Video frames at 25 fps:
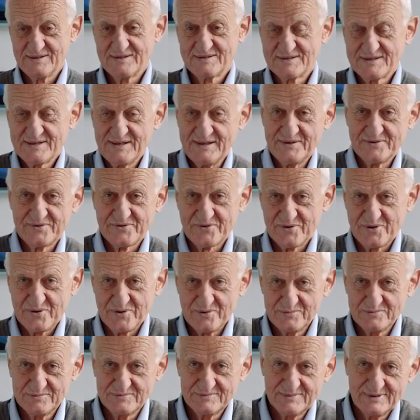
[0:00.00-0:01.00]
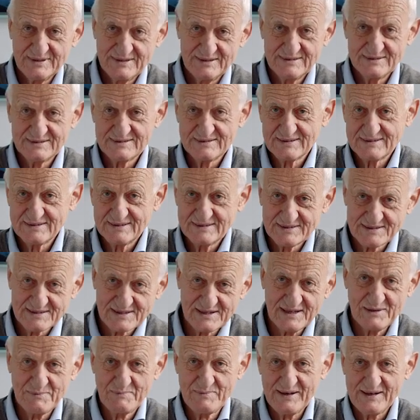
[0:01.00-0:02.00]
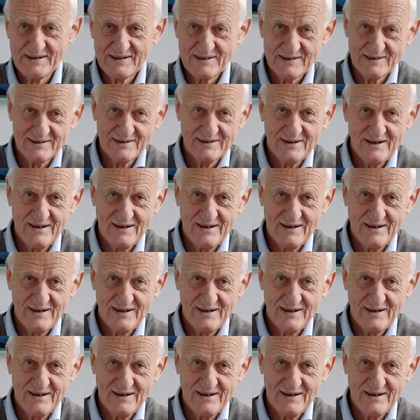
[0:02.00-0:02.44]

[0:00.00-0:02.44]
syndrome, and it's a little bit